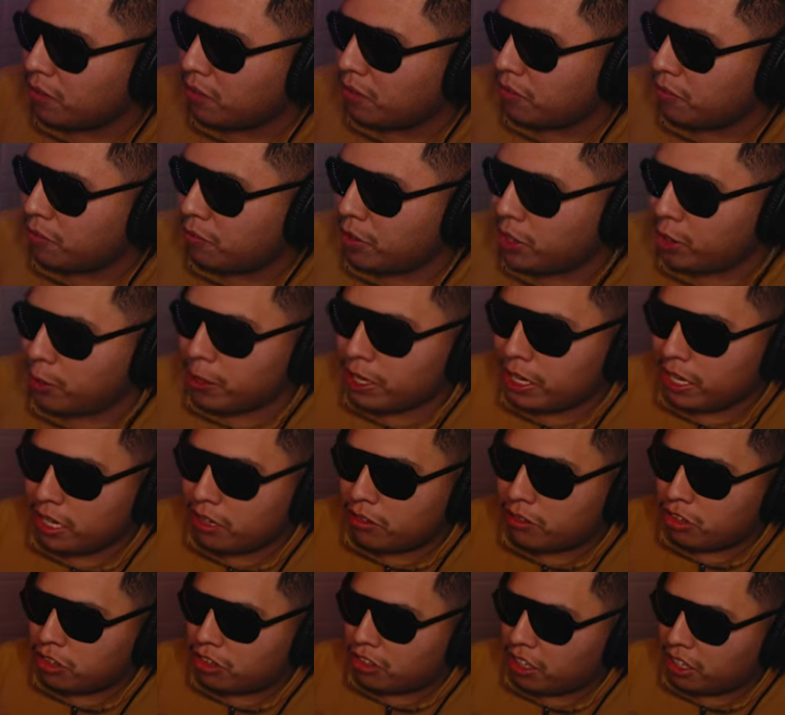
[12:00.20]
Very
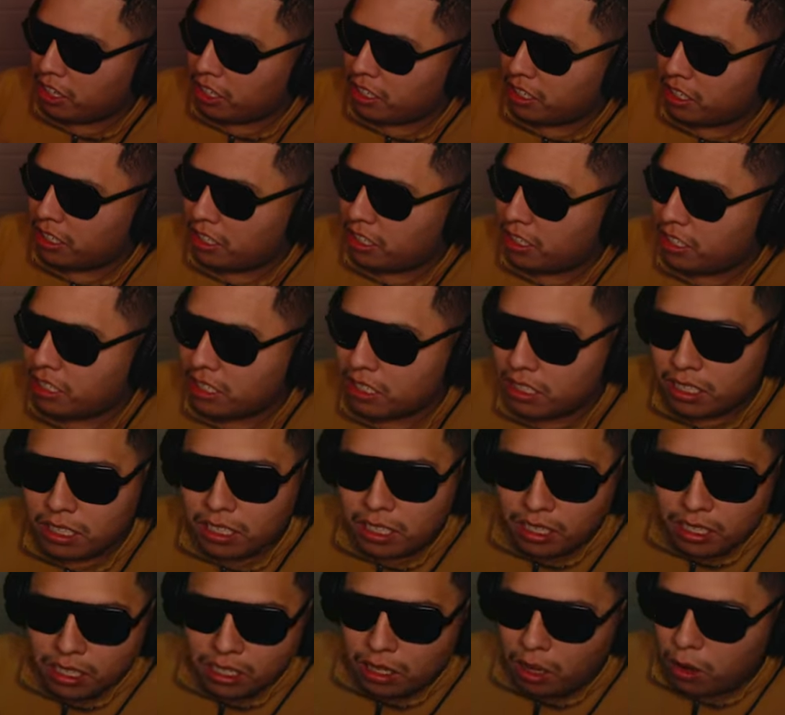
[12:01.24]
interesting.
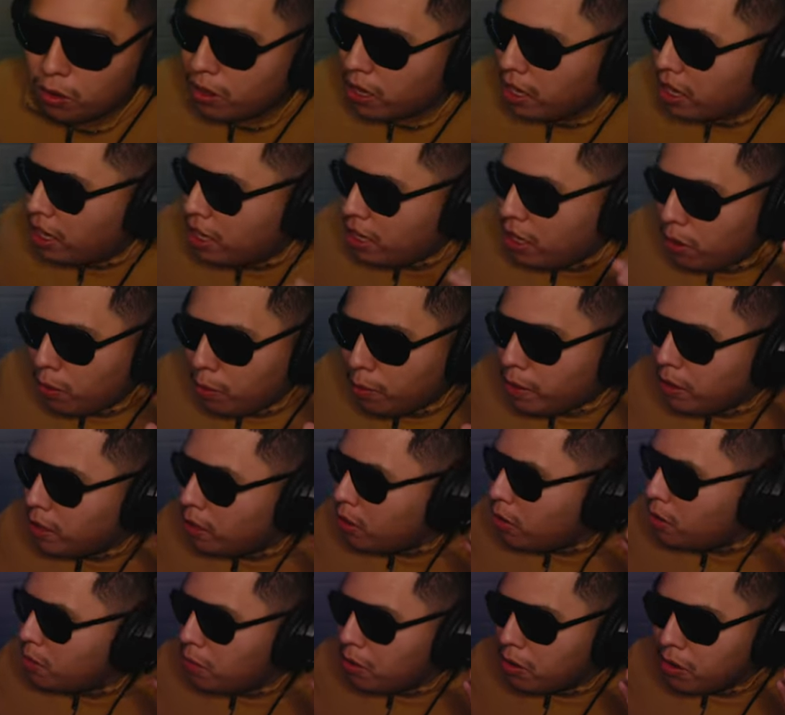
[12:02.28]
Okay, you already
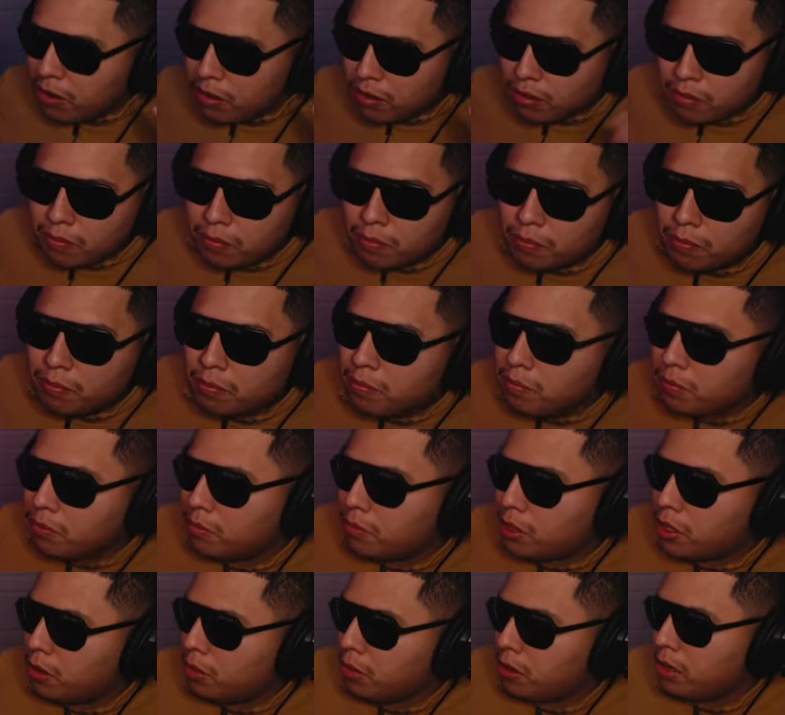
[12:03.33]
know, bro.
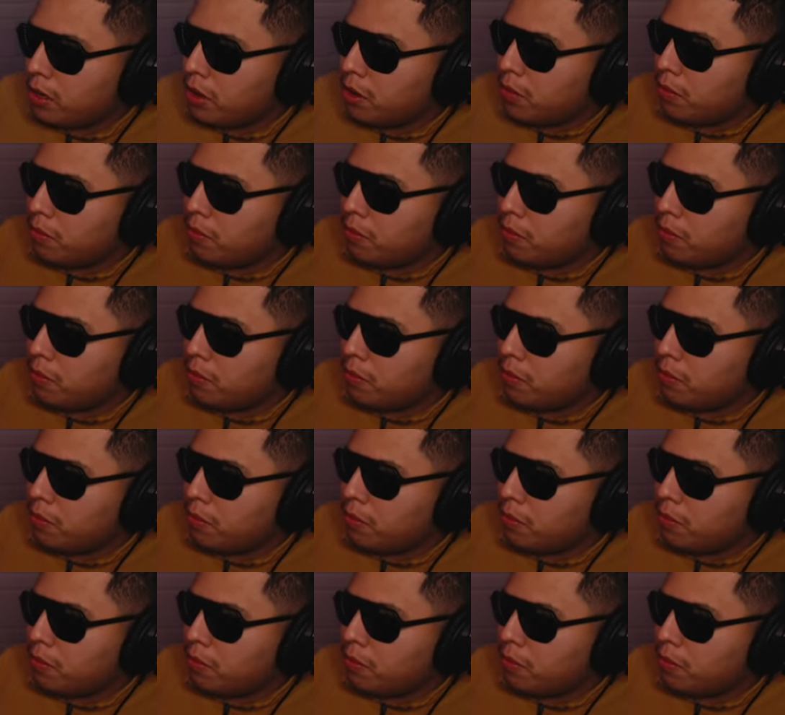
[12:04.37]
You already know.